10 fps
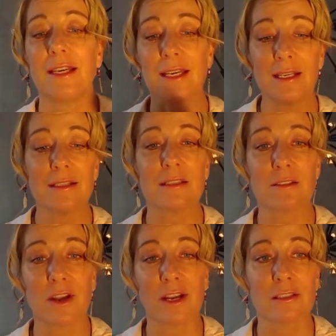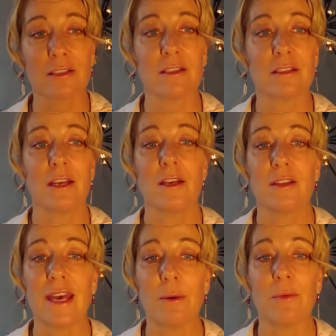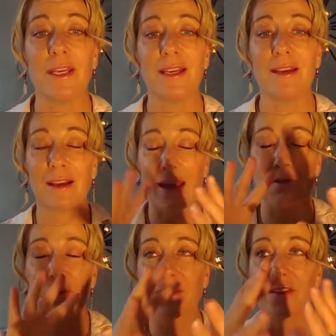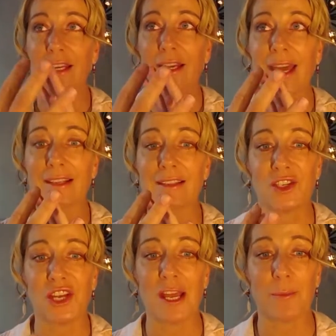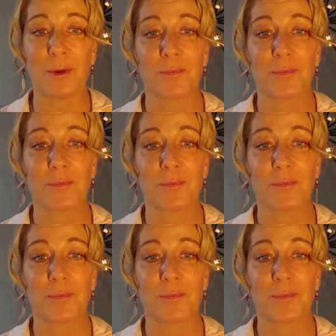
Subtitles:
it instructs us that everything gets a shape.